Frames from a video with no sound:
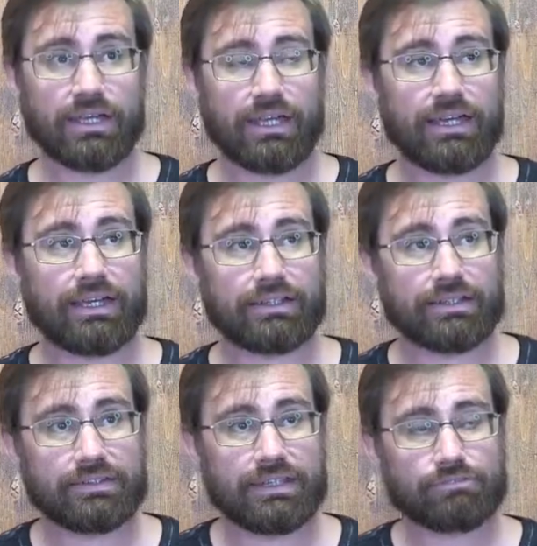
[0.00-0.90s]

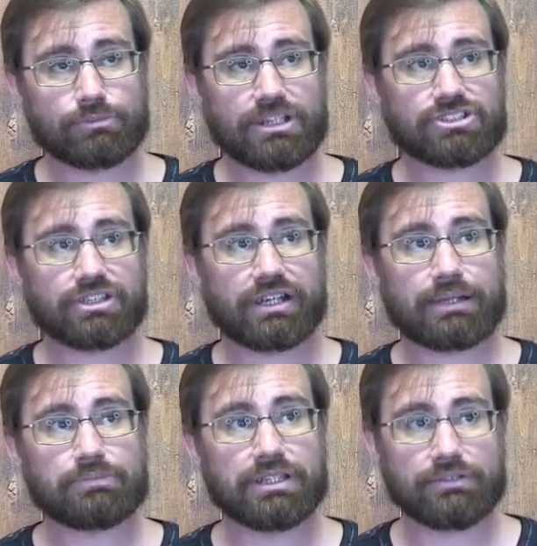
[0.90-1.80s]
And the information that
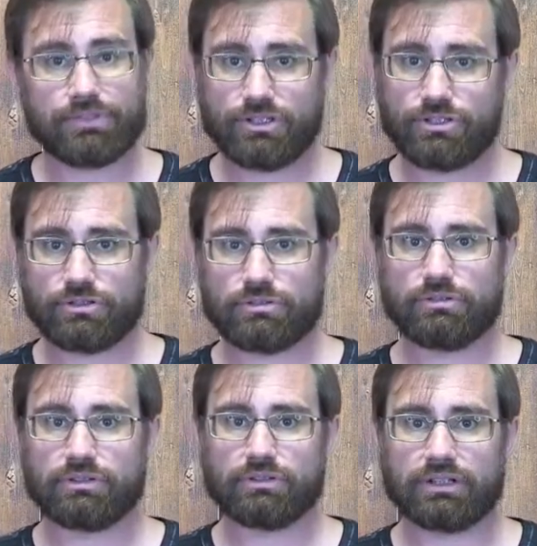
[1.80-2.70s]
I'm giving
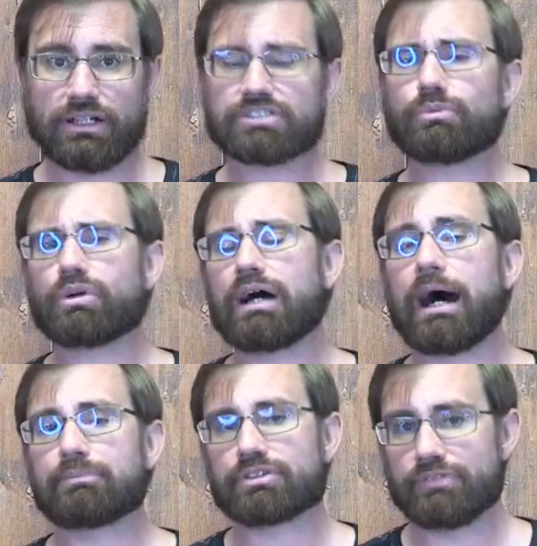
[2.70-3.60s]
you, it's more
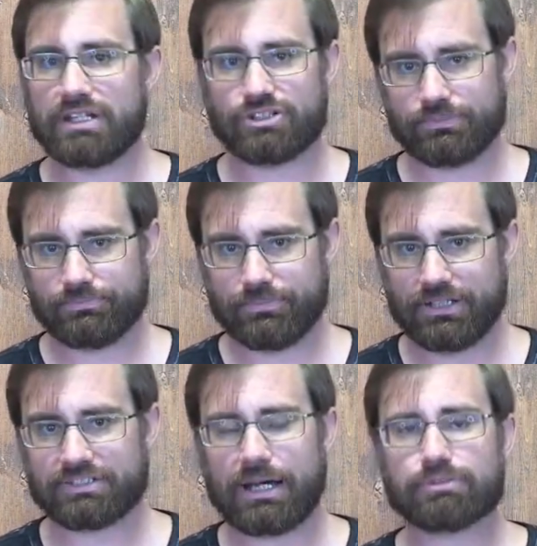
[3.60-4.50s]
observation.
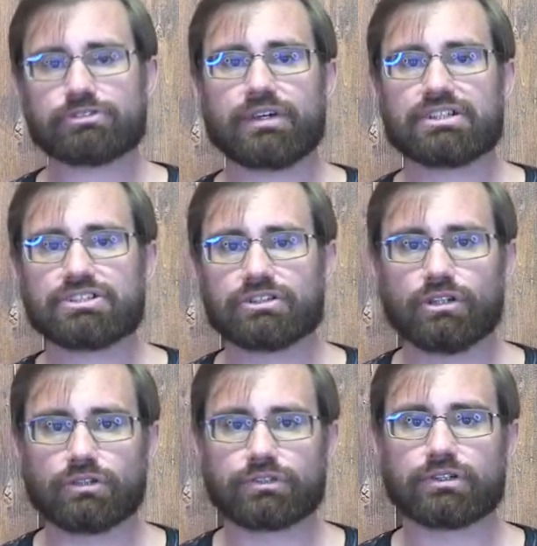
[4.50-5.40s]
It's observation
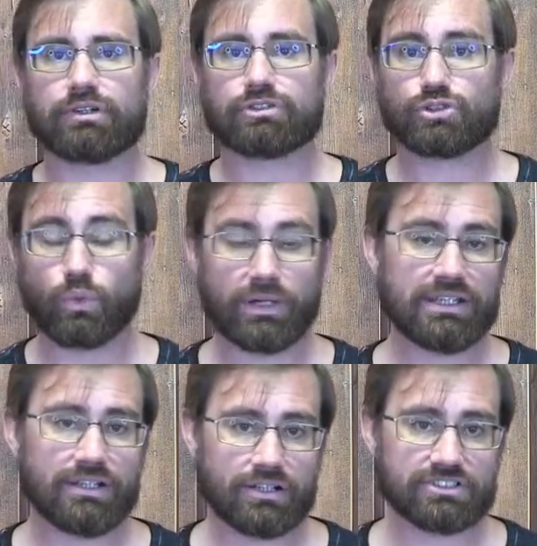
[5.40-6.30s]
over
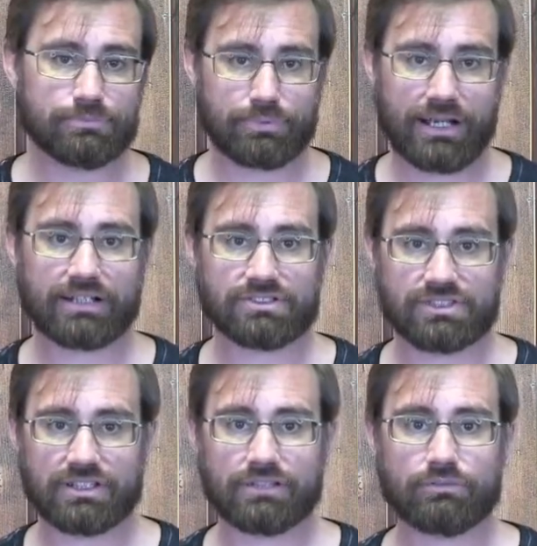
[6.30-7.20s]
20 years of
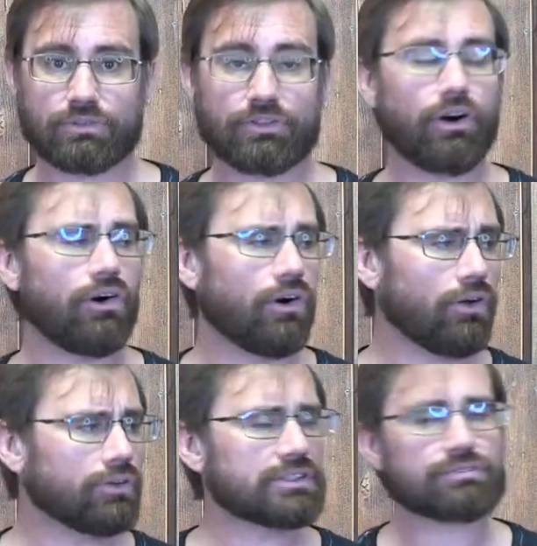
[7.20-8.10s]
practicing with
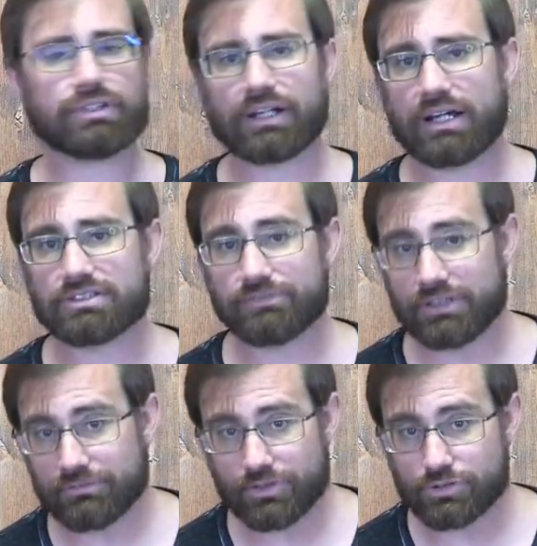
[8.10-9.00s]
all different kinds of
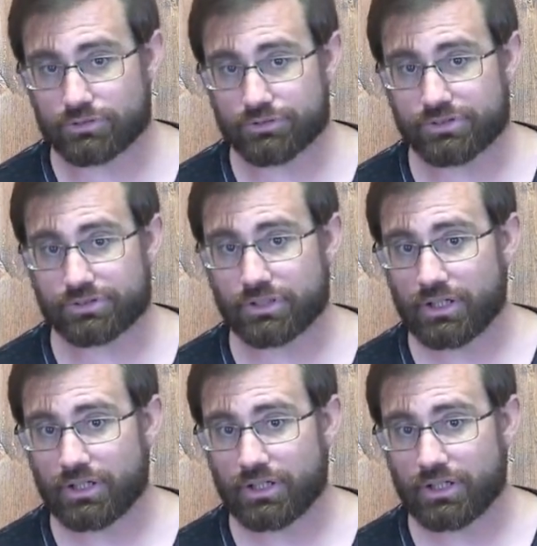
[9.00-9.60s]
individuals,